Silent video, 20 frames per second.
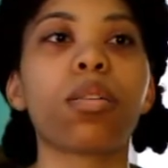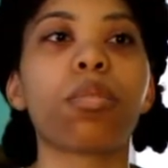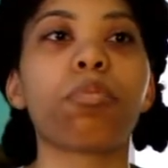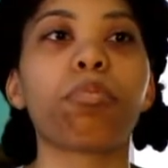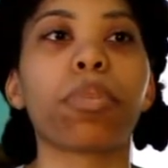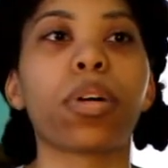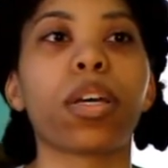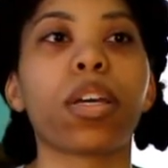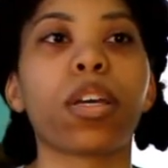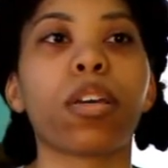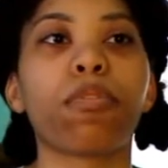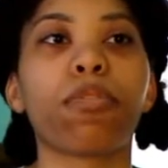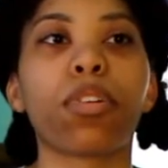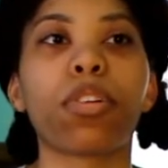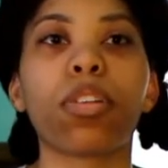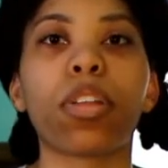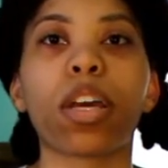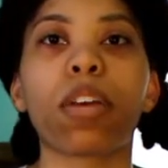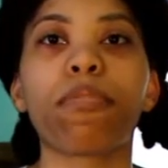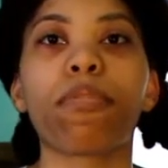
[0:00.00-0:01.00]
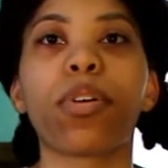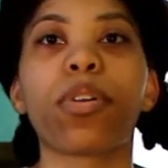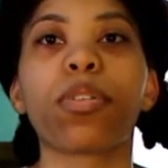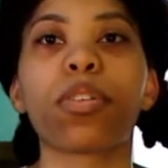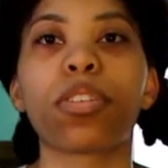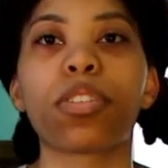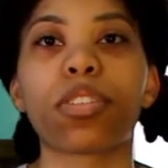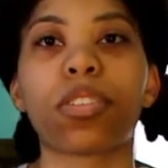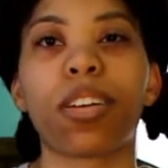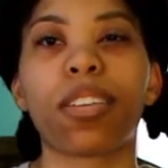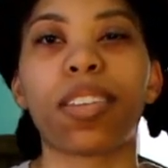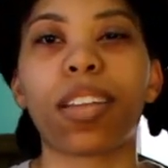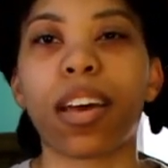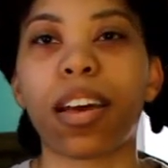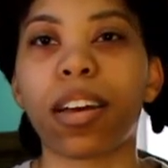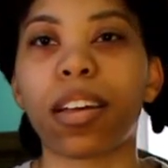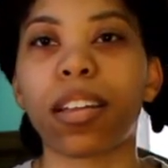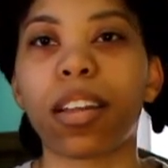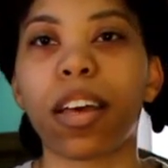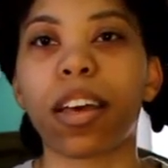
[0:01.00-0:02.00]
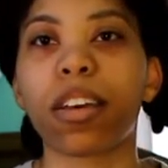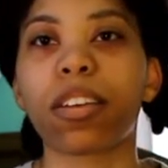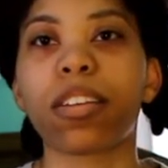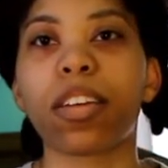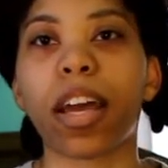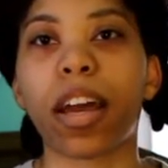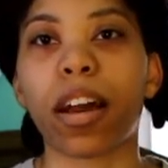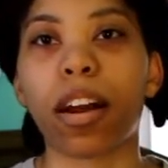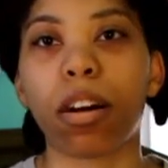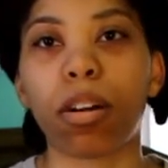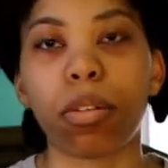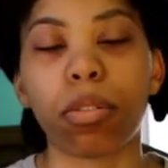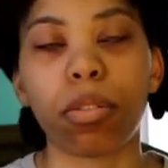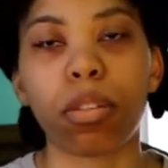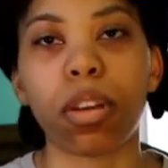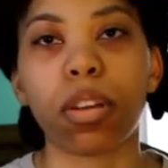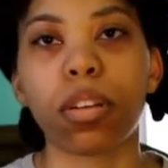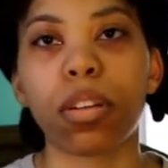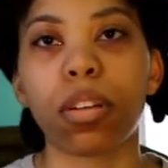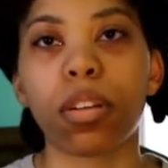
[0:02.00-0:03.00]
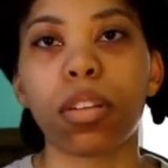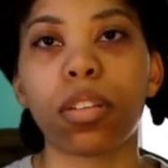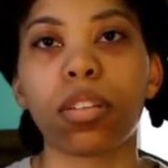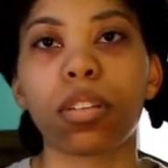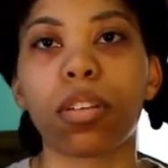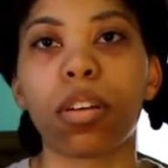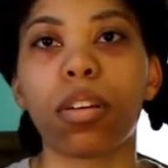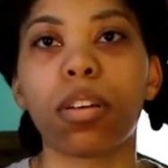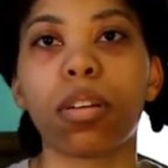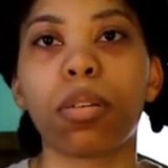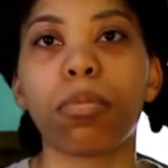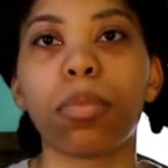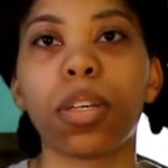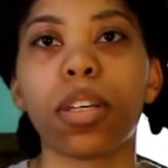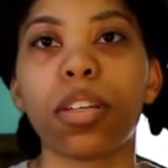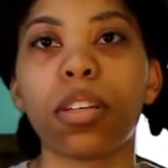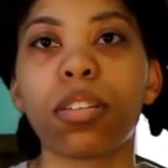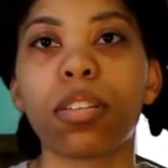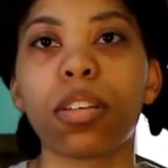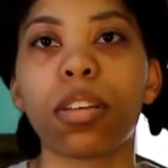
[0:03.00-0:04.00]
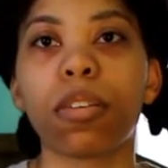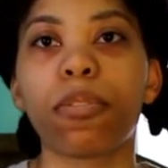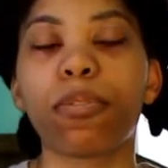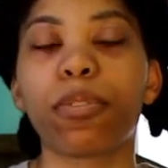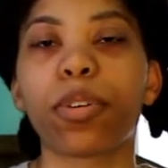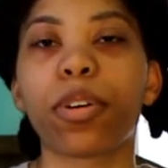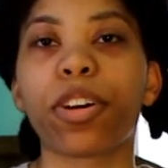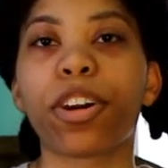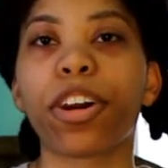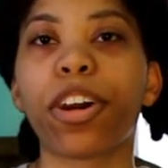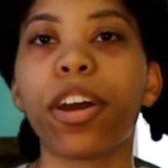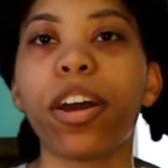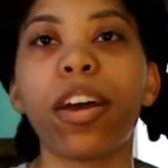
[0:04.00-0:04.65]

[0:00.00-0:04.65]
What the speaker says: But if you're like focused on that like now, then it's gonna be easy for